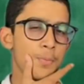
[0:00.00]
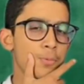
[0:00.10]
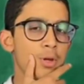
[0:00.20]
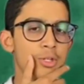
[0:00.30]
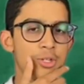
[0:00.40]

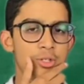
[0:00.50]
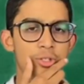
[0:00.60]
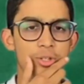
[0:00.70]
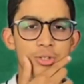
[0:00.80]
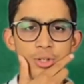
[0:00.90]

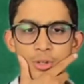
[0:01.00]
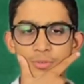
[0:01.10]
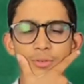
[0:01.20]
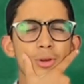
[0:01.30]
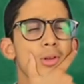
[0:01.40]
operation to do
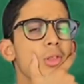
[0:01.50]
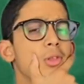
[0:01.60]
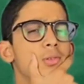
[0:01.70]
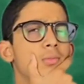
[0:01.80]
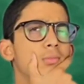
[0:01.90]

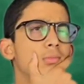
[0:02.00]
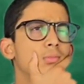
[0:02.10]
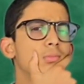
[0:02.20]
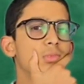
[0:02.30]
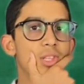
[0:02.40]
first,
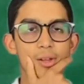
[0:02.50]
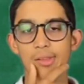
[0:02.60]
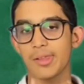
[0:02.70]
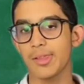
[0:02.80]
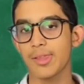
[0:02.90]

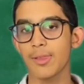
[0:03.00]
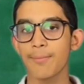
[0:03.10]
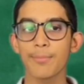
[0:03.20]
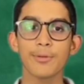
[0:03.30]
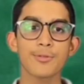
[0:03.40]
there's a
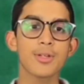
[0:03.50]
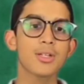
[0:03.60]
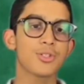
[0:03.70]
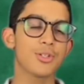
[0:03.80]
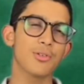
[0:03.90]
simple
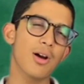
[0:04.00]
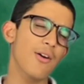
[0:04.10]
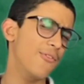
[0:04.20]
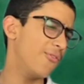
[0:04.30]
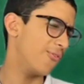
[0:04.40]
trick to
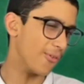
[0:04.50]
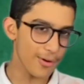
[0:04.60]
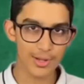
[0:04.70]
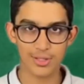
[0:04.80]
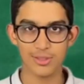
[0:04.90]

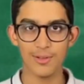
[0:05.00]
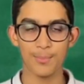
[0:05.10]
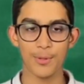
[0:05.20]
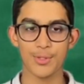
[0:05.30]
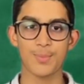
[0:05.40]
avoid the
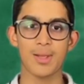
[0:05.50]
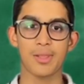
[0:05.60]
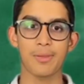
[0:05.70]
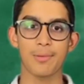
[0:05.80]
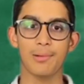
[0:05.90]

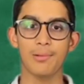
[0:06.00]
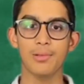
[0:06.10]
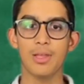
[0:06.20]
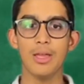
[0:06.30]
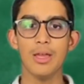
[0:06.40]
BODMAS
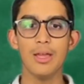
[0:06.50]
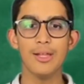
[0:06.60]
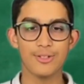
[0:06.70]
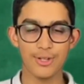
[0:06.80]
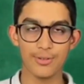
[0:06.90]
rule.
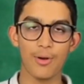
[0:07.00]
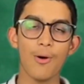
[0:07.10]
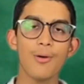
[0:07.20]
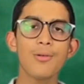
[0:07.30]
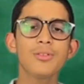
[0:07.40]
Turn
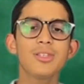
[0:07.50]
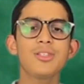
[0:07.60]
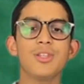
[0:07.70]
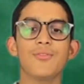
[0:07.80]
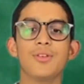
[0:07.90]
all the
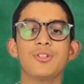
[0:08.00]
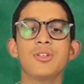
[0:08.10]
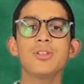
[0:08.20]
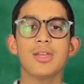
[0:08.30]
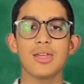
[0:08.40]

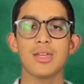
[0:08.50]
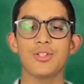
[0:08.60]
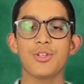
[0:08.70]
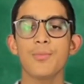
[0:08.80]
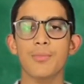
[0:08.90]
division
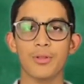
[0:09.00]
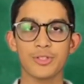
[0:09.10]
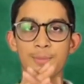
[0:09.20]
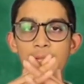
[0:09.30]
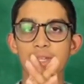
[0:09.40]
into
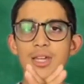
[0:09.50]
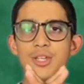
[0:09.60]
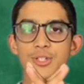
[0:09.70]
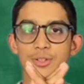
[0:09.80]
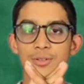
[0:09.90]

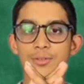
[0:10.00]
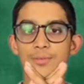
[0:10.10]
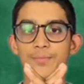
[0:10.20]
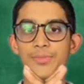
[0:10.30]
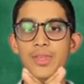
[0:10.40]
multiplication.
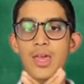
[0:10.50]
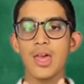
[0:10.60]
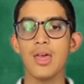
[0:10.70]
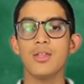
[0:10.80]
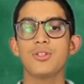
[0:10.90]

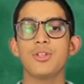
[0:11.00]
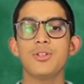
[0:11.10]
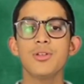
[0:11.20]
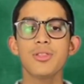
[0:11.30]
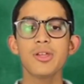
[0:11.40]
To
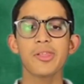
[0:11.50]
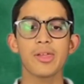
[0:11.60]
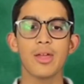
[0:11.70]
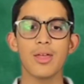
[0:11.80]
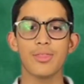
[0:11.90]
do this,
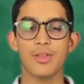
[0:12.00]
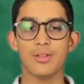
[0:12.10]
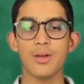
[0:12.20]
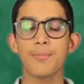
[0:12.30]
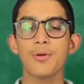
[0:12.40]
the
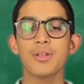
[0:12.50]
number